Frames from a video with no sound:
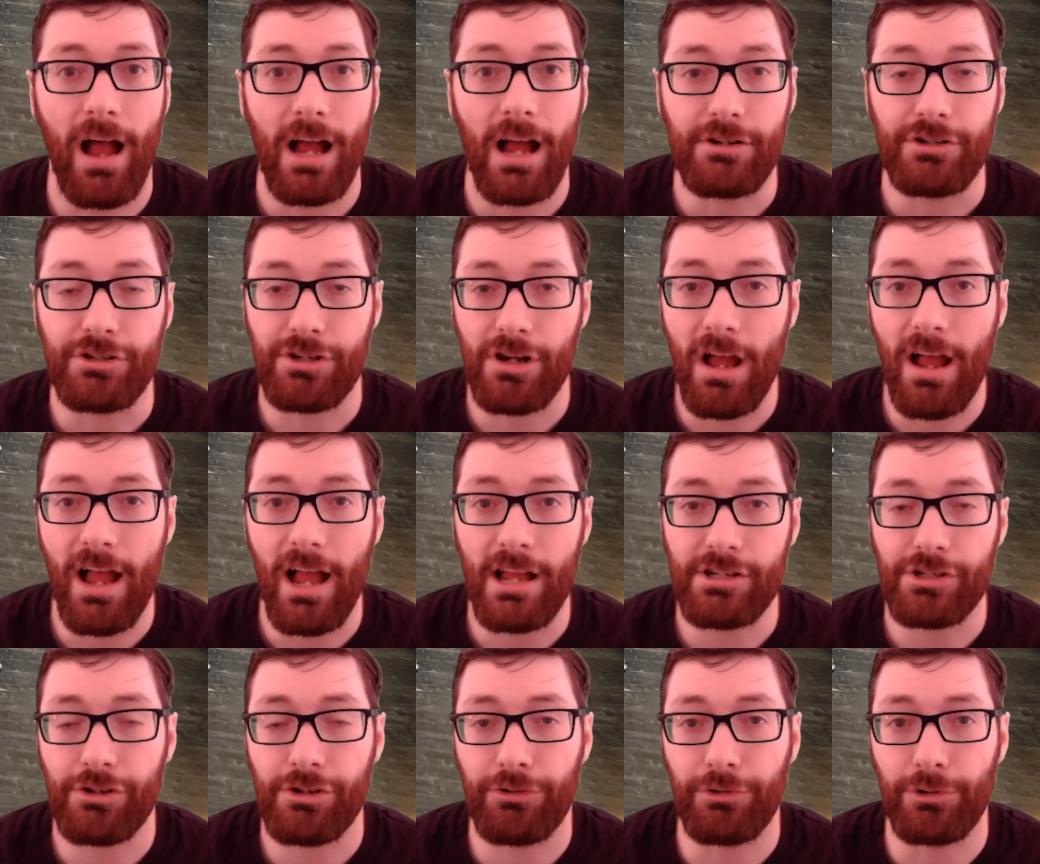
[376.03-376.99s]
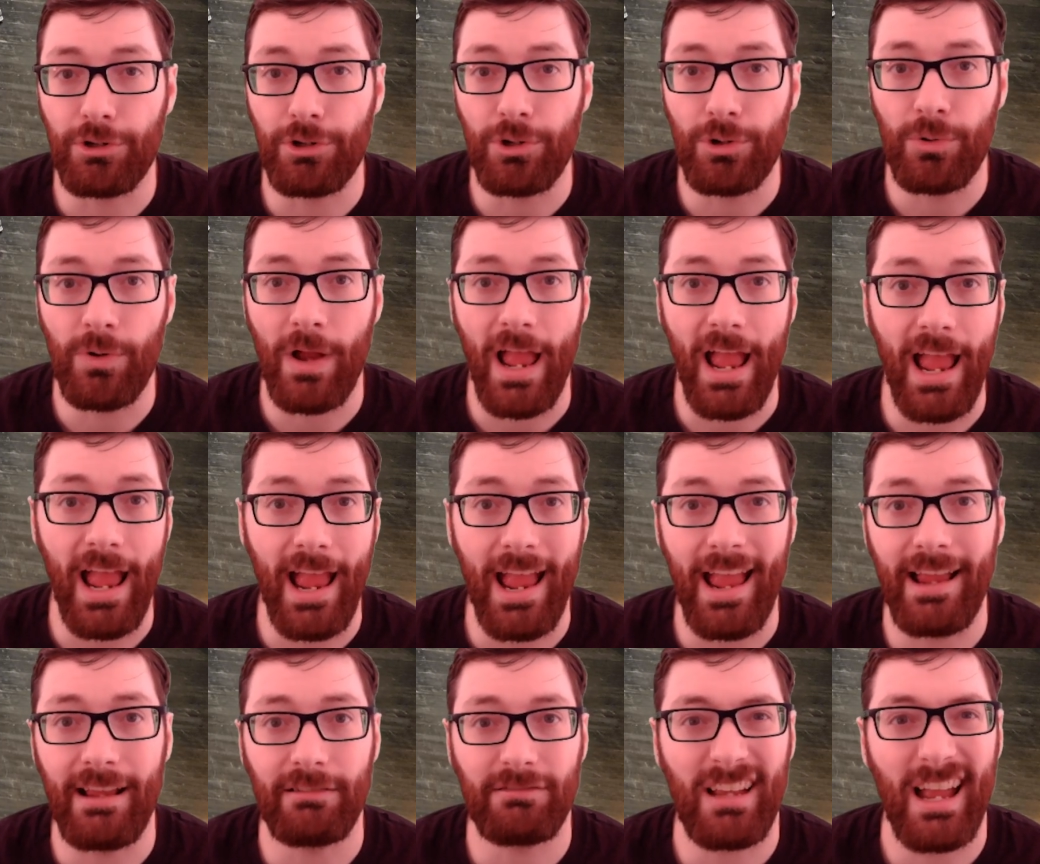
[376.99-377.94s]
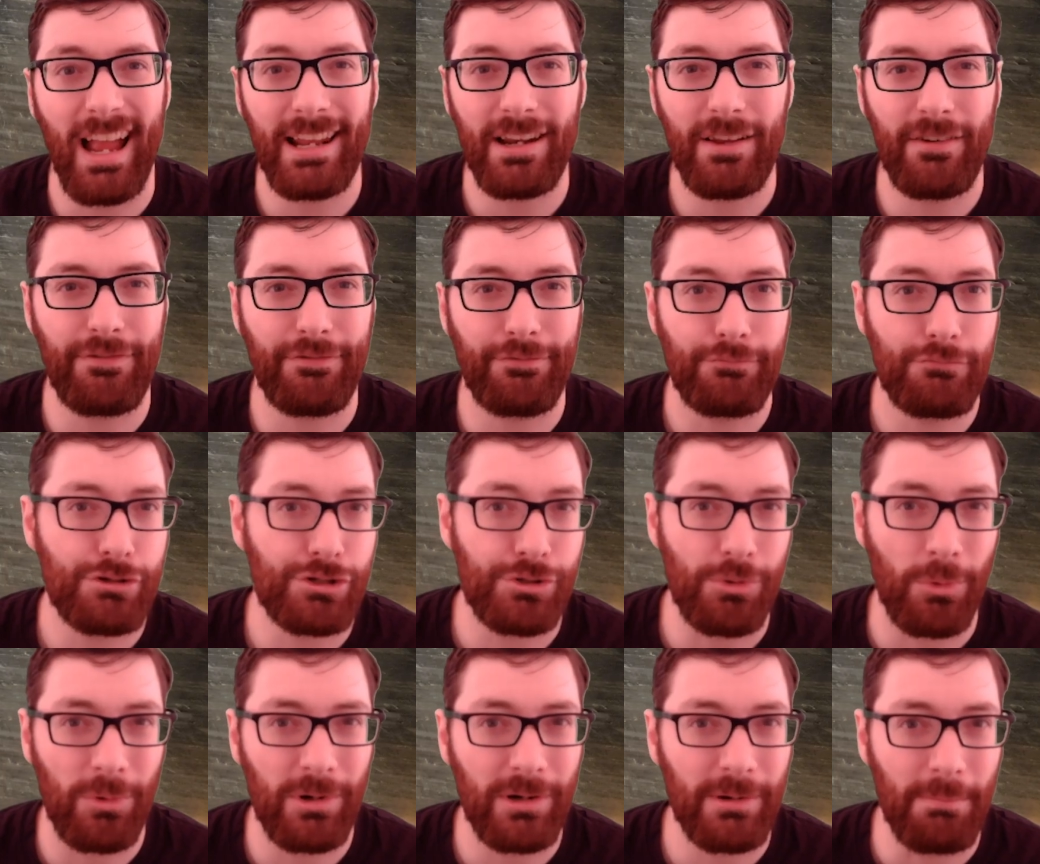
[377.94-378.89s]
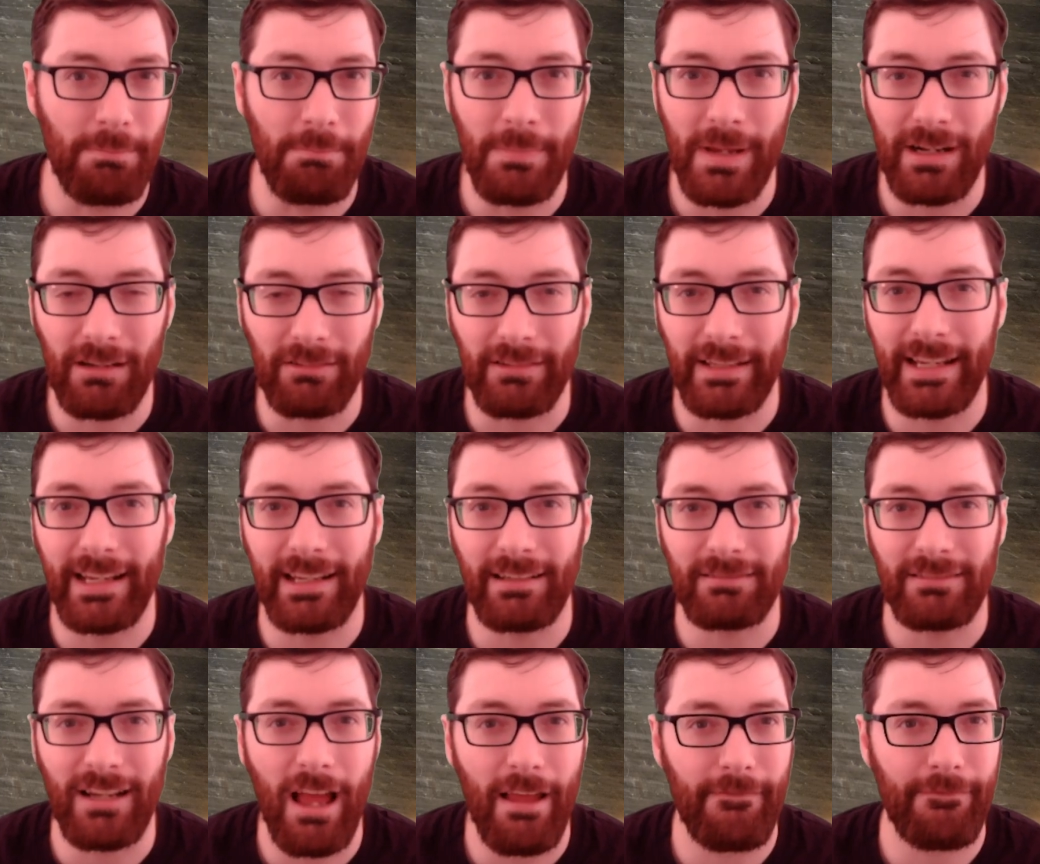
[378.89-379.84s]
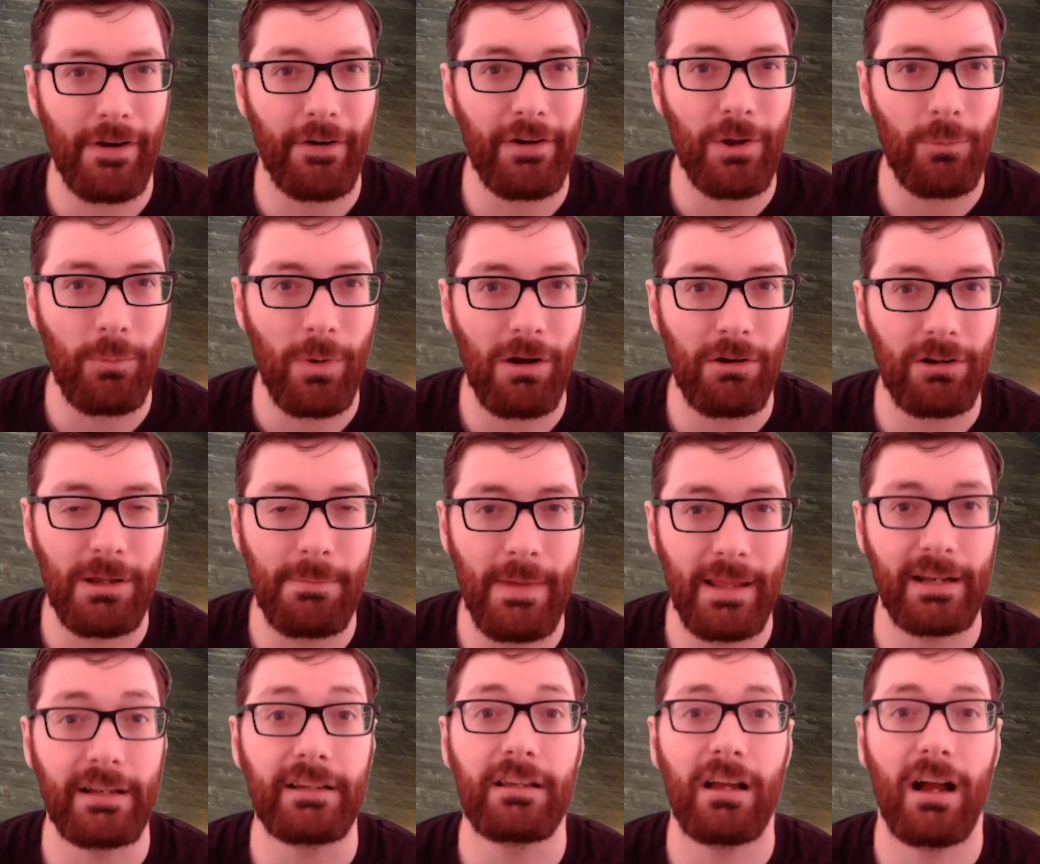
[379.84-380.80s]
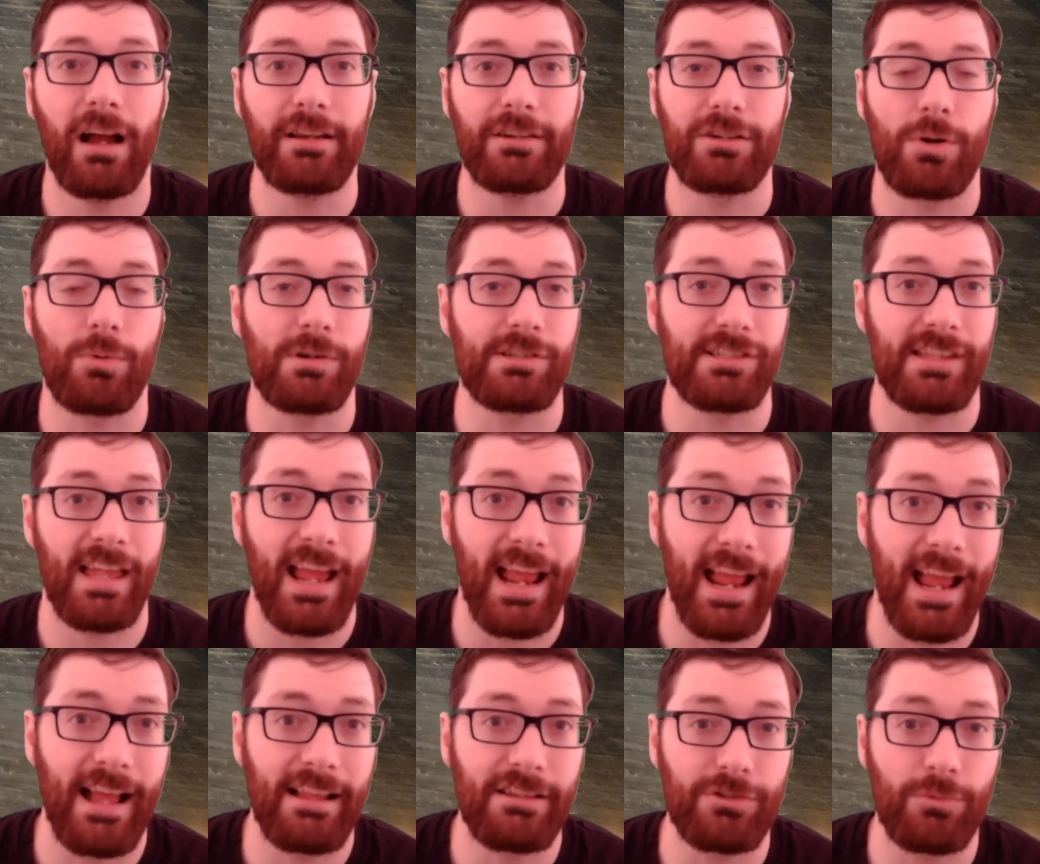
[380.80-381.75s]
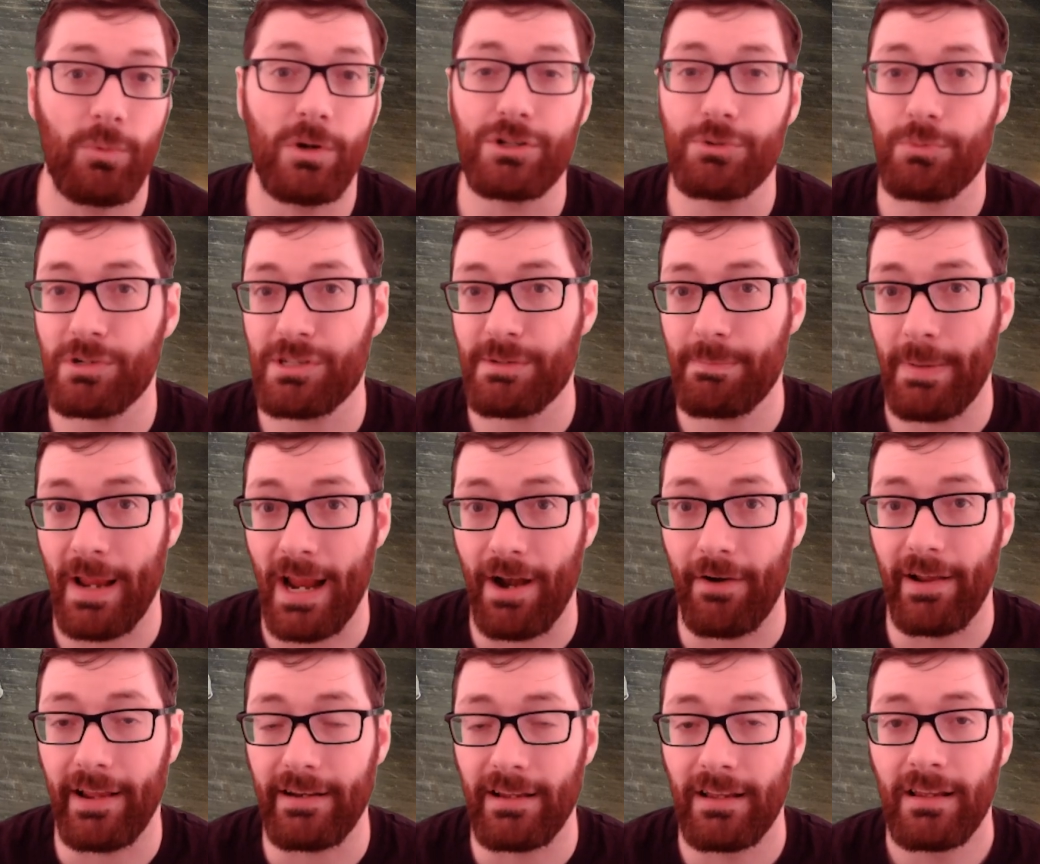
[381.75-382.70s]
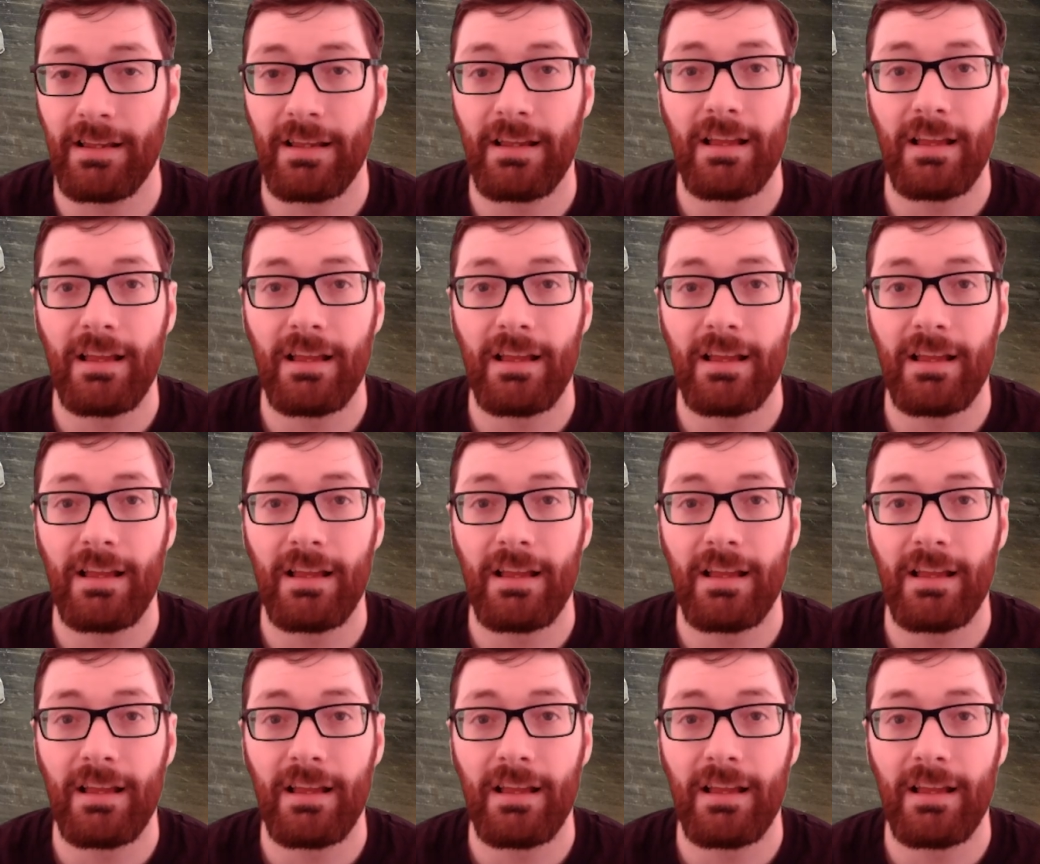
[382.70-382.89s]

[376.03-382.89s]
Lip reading: Josh threw a kind of short, middling, not very well committed cut towards the hands, which was parried.